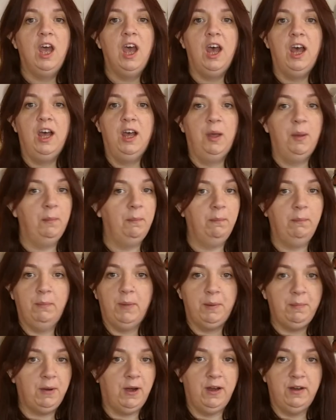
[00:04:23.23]

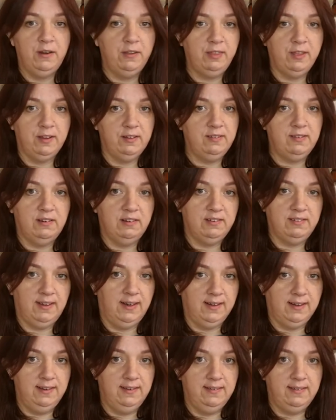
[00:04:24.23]
My partner thinks they're
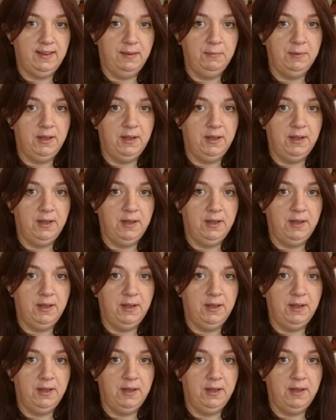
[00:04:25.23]
exactly the same